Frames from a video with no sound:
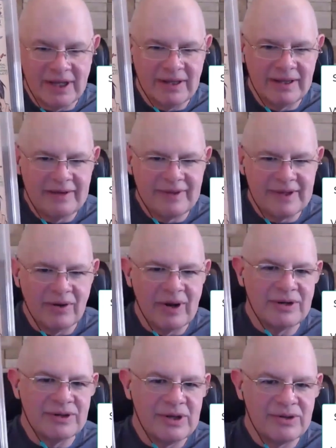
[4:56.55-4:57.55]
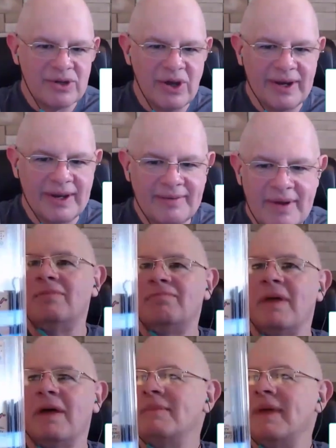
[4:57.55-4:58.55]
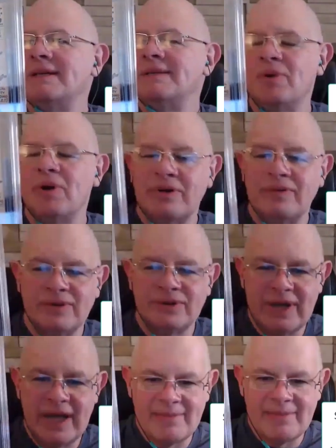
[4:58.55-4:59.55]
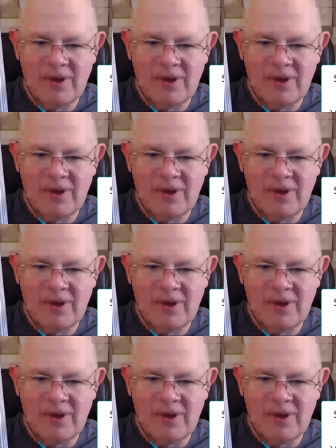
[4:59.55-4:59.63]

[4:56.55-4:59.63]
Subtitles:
I'll leave the grader's notes on it. Well, nice book, First Hate